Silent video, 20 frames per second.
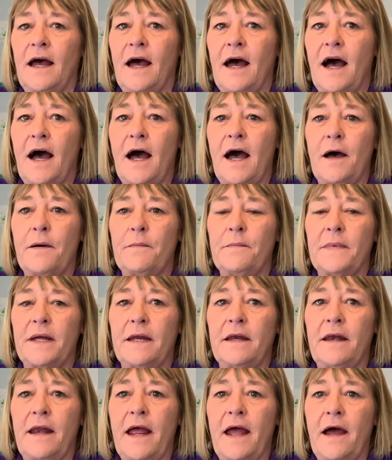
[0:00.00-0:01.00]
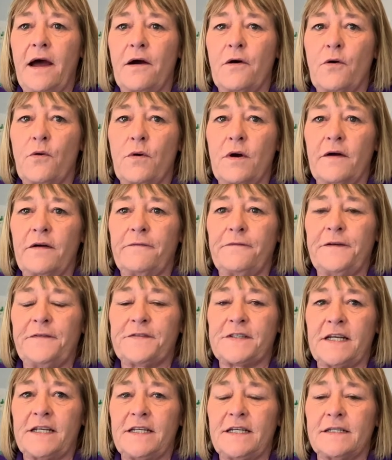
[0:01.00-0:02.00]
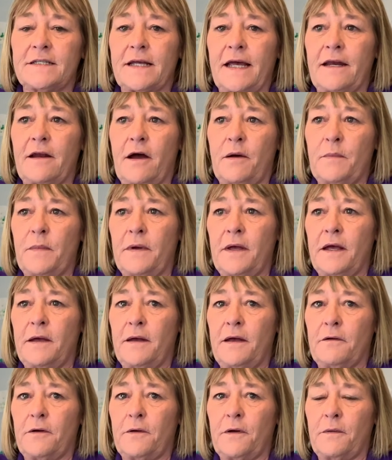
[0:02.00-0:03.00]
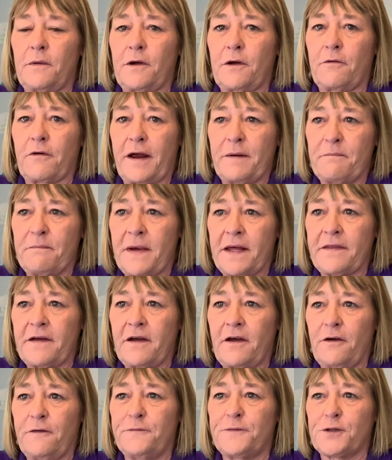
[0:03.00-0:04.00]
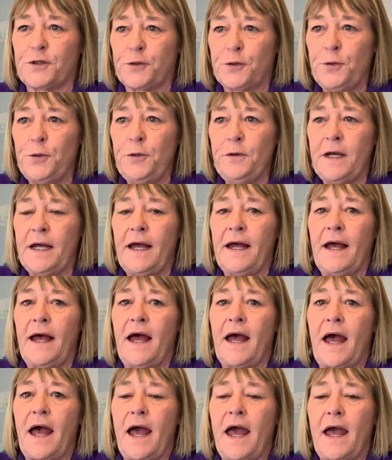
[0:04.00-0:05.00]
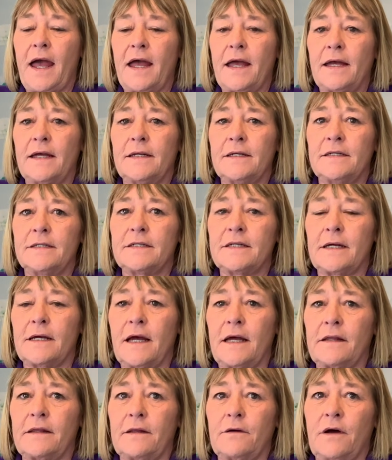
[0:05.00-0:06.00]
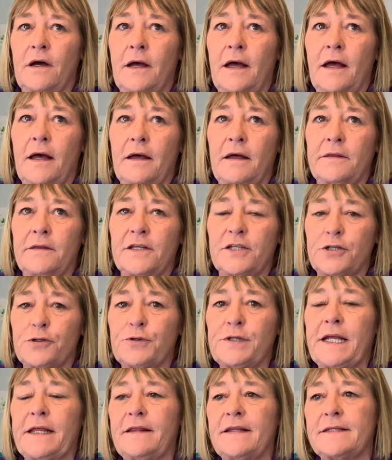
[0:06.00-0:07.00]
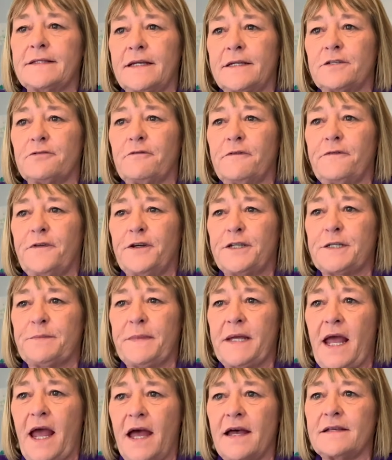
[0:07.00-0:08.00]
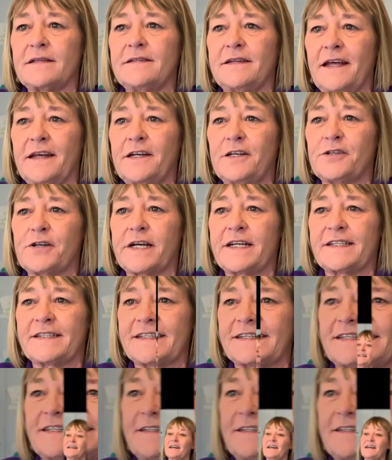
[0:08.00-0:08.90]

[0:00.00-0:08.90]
Now, 15 years later, I'm a grandmother of two, and the children in the centre referred to me as Nana Tracey.